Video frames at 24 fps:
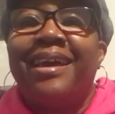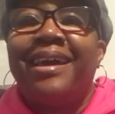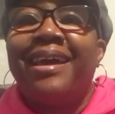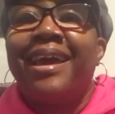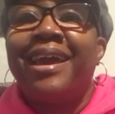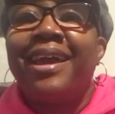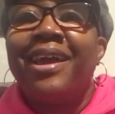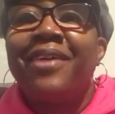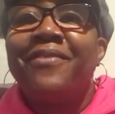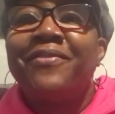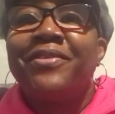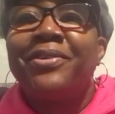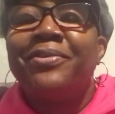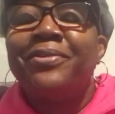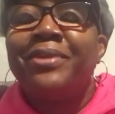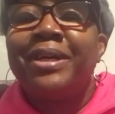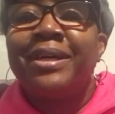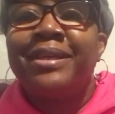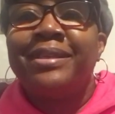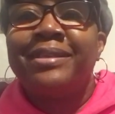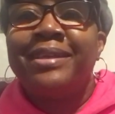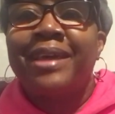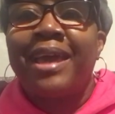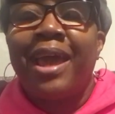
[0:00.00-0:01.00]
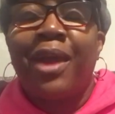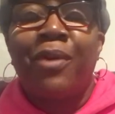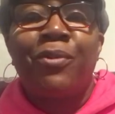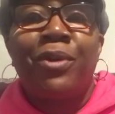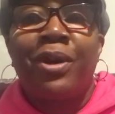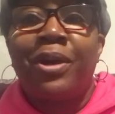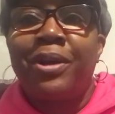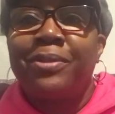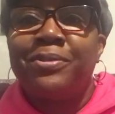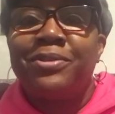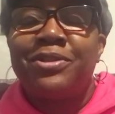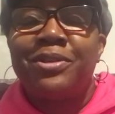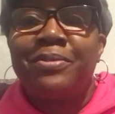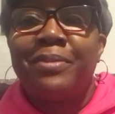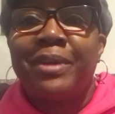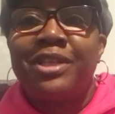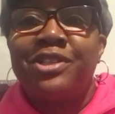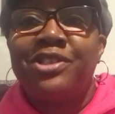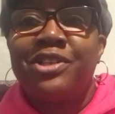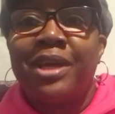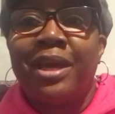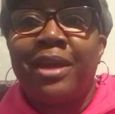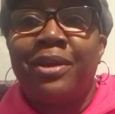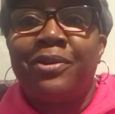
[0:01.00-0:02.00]
Hey everyone and welcome to my
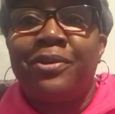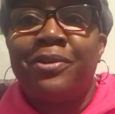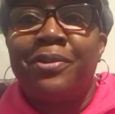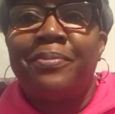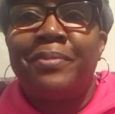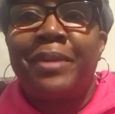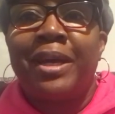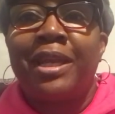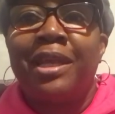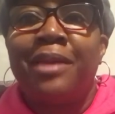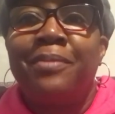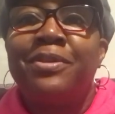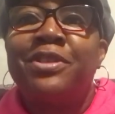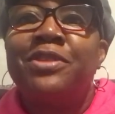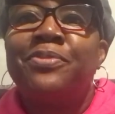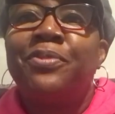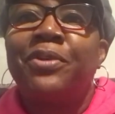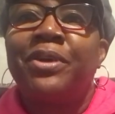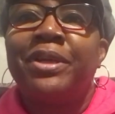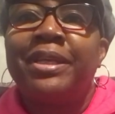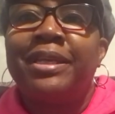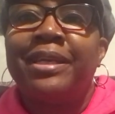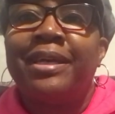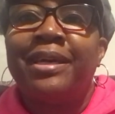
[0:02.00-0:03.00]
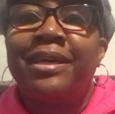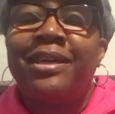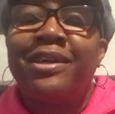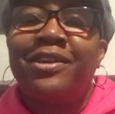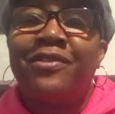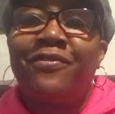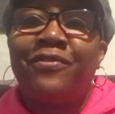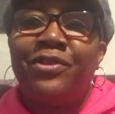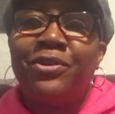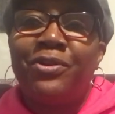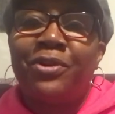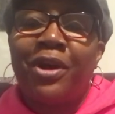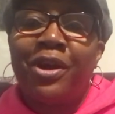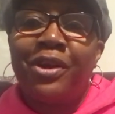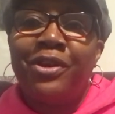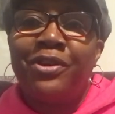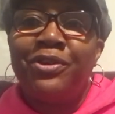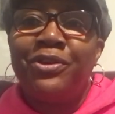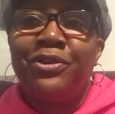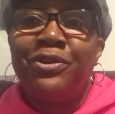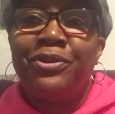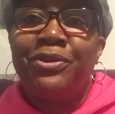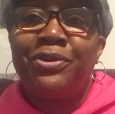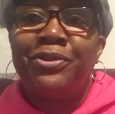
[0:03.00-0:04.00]
channel. My name is Brenda if you are
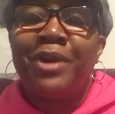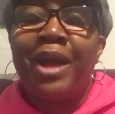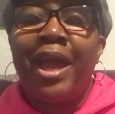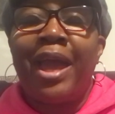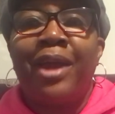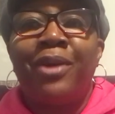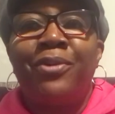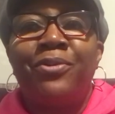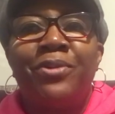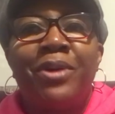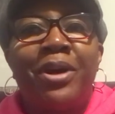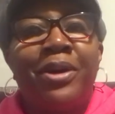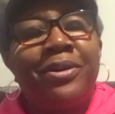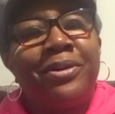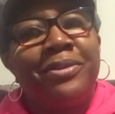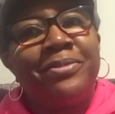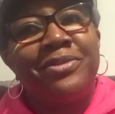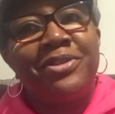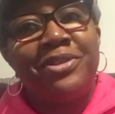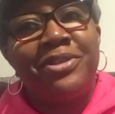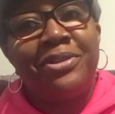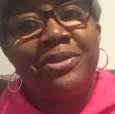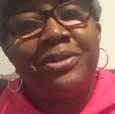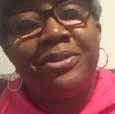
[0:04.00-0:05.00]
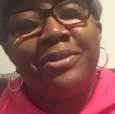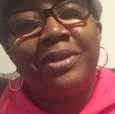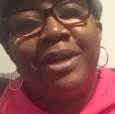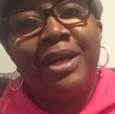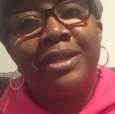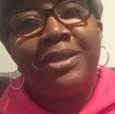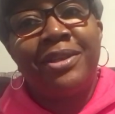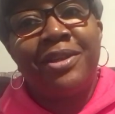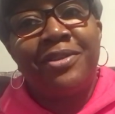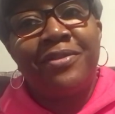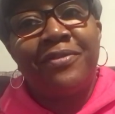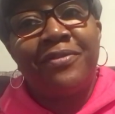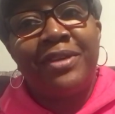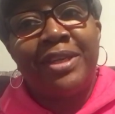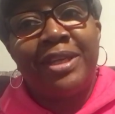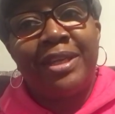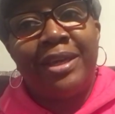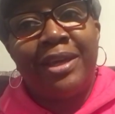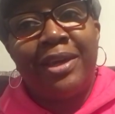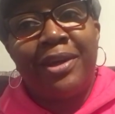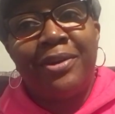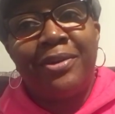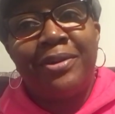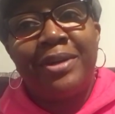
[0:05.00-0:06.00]
new and welcome to another
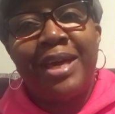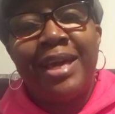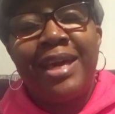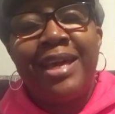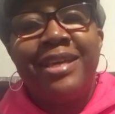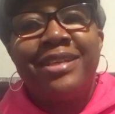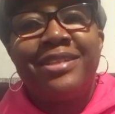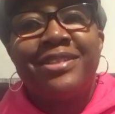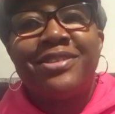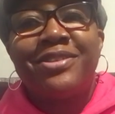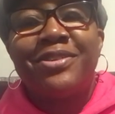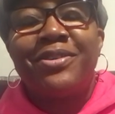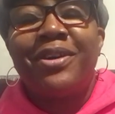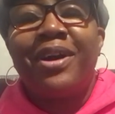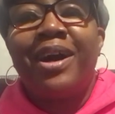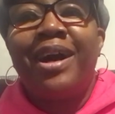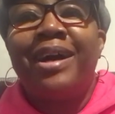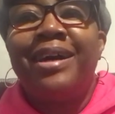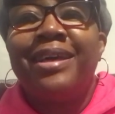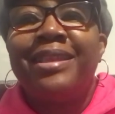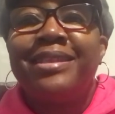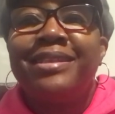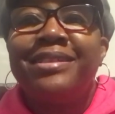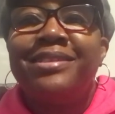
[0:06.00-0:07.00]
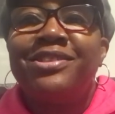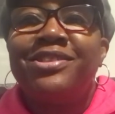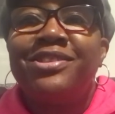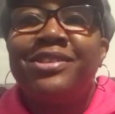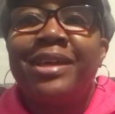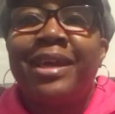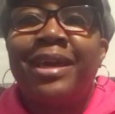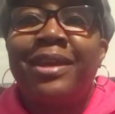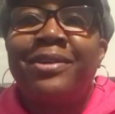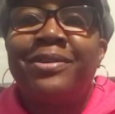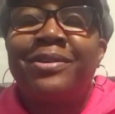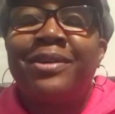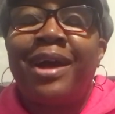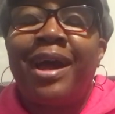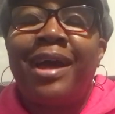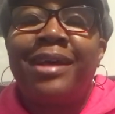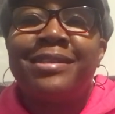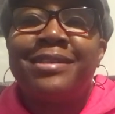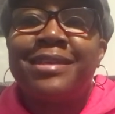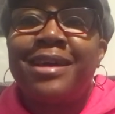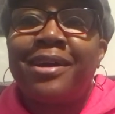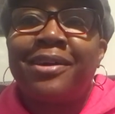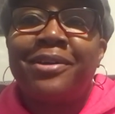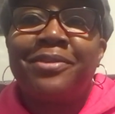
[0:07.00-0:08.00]
video. So on this channel I
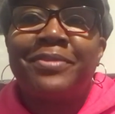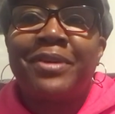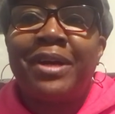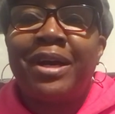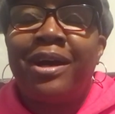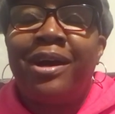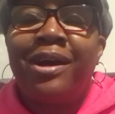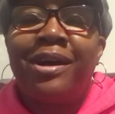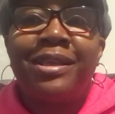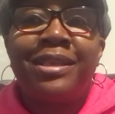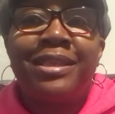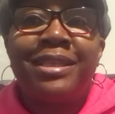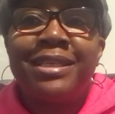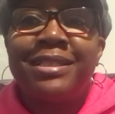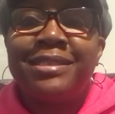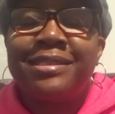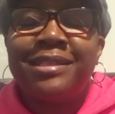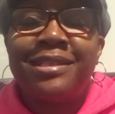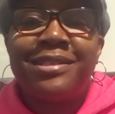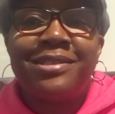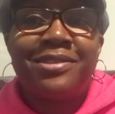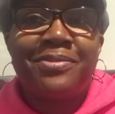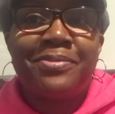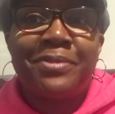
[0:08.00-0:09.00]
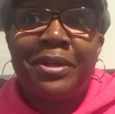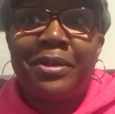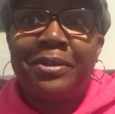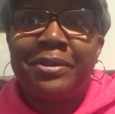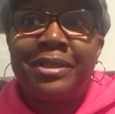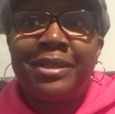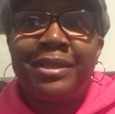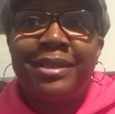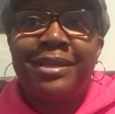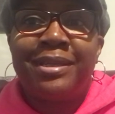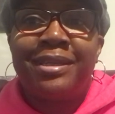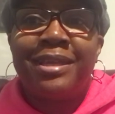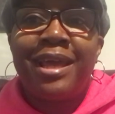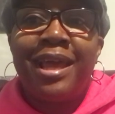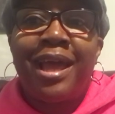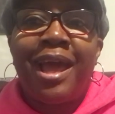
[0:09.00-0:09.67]
talk about all things that smell good.